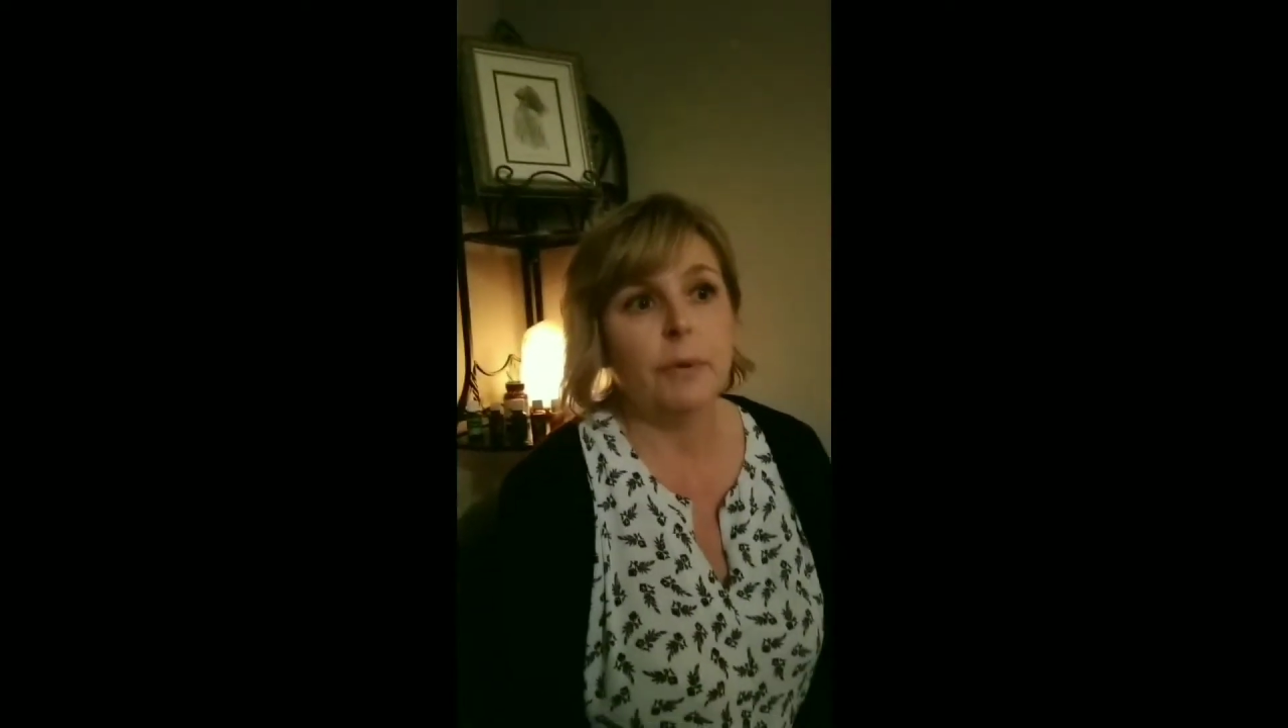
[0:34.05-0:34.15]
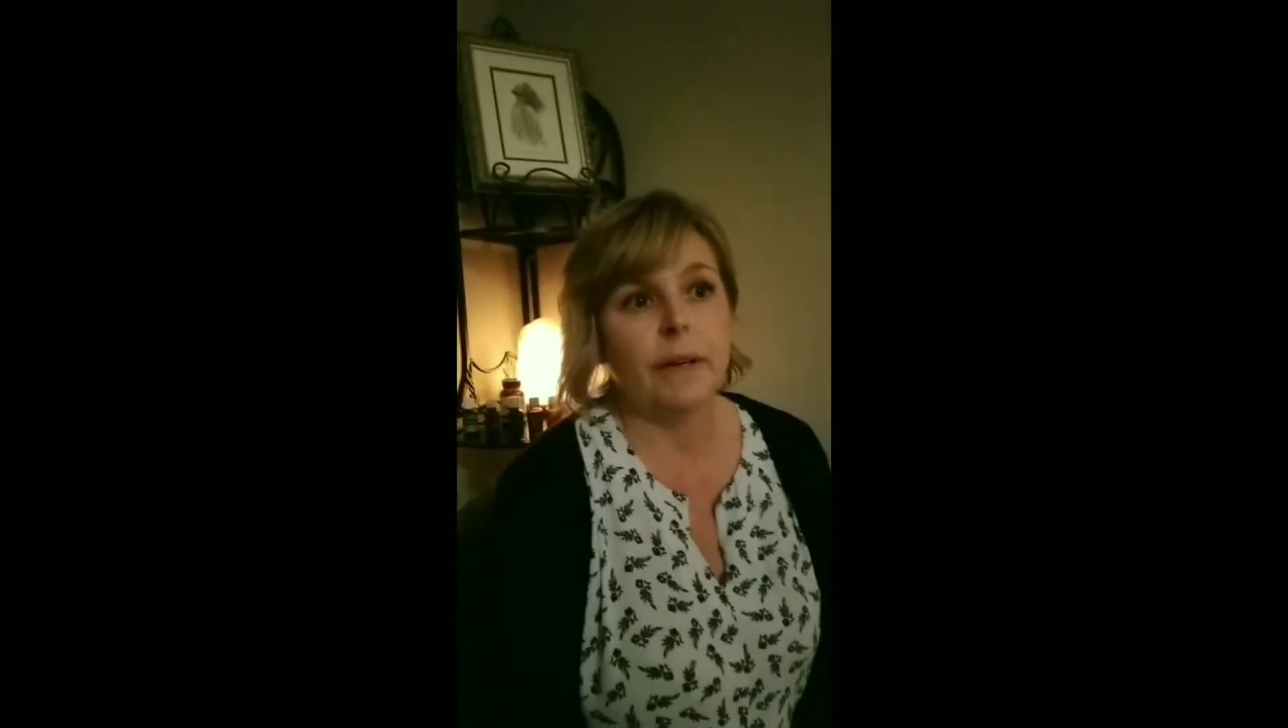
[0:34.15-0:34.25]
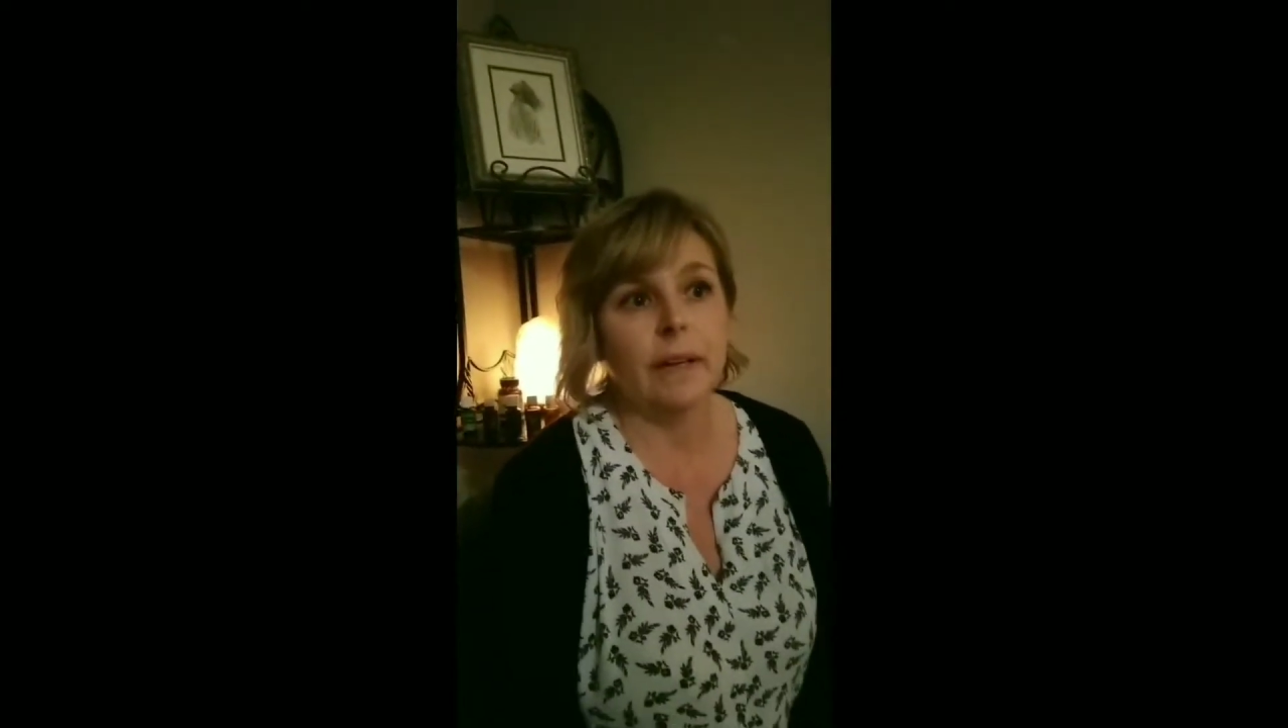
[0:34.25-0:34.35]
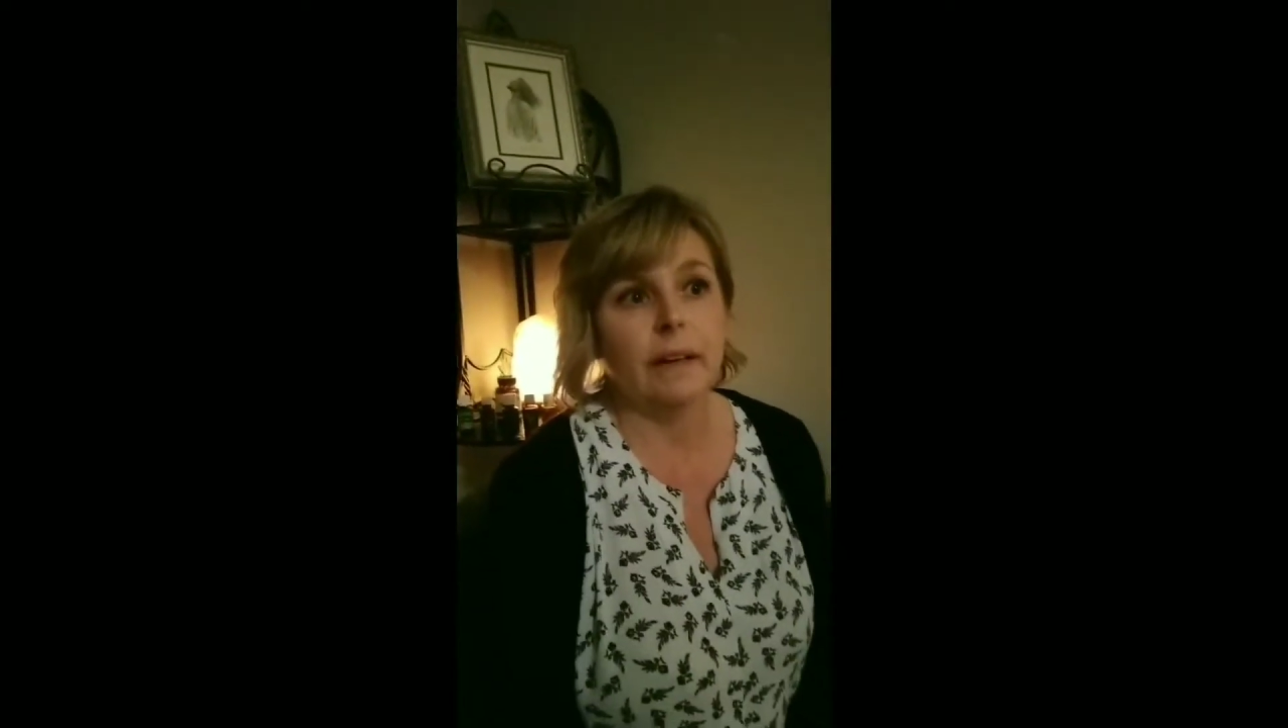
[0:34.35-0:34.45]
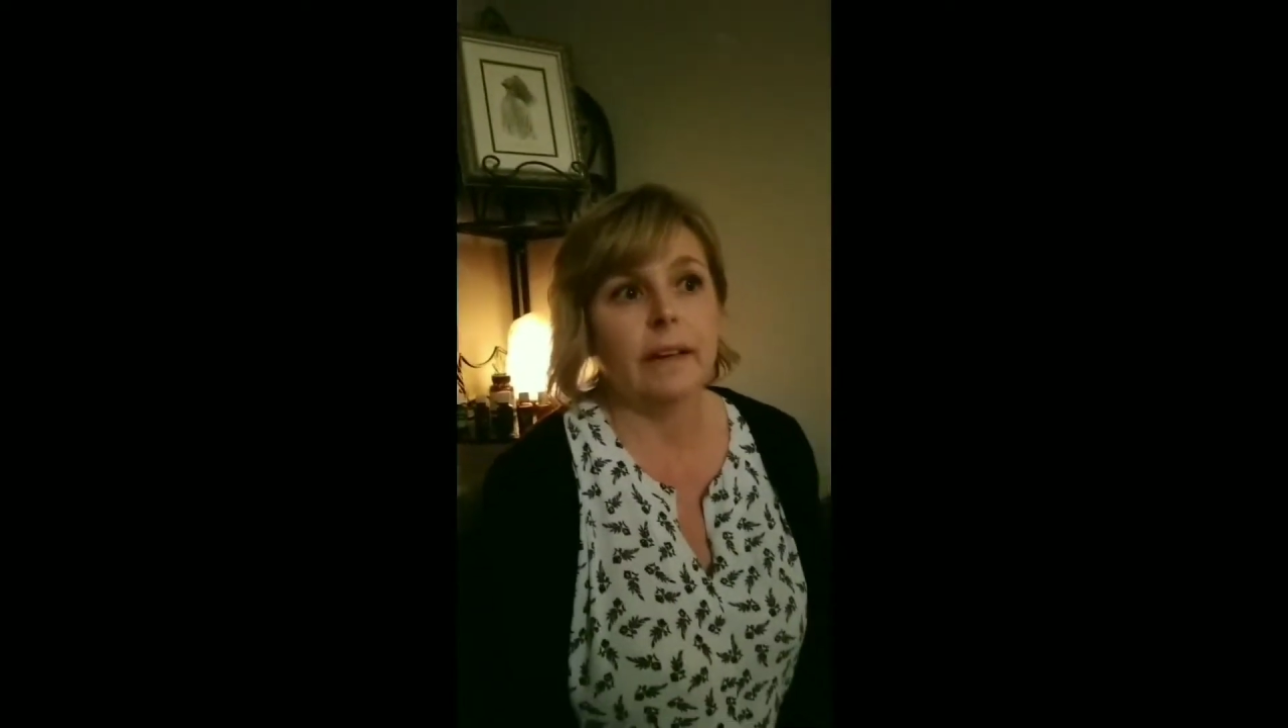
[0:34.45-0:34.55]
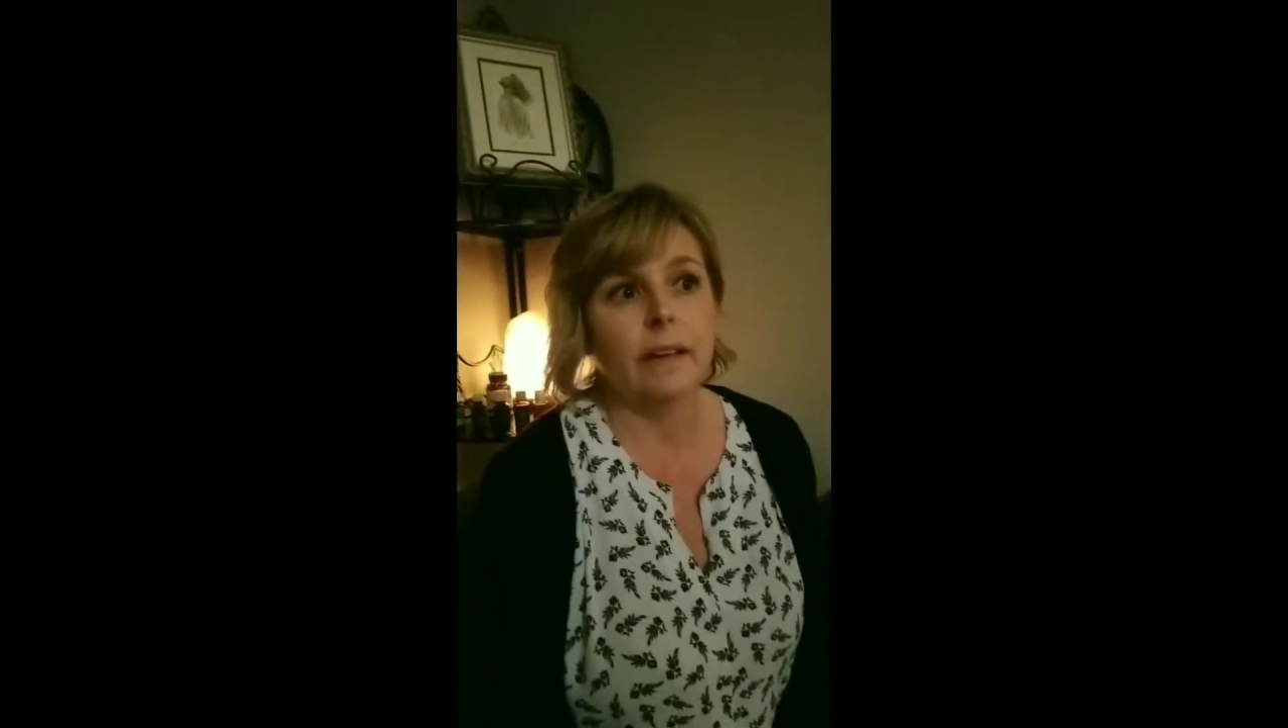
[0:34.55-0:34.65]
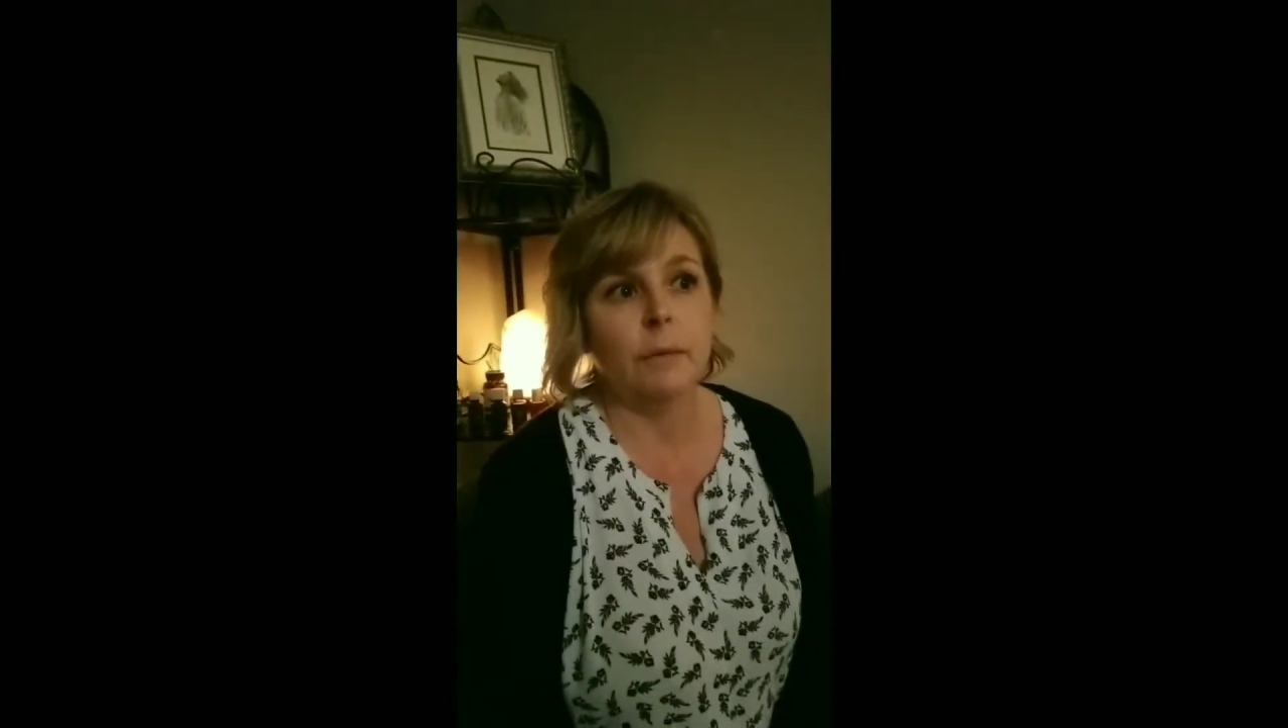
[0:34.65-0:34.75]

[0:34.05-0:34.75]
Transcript: a pretty good